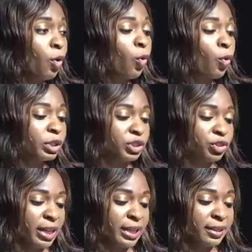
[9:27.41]
or
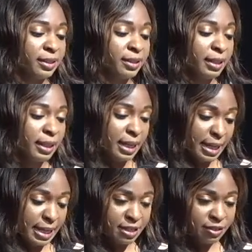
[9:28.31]
strength
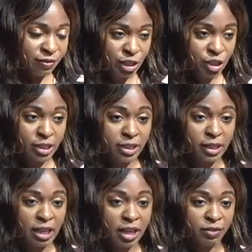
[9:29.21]
is sufficient to
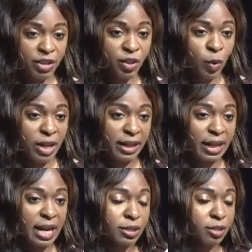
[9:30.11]
love in the way that
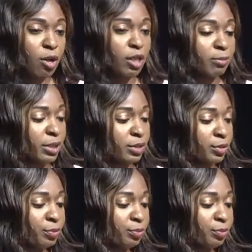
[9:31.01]
God is calling me to.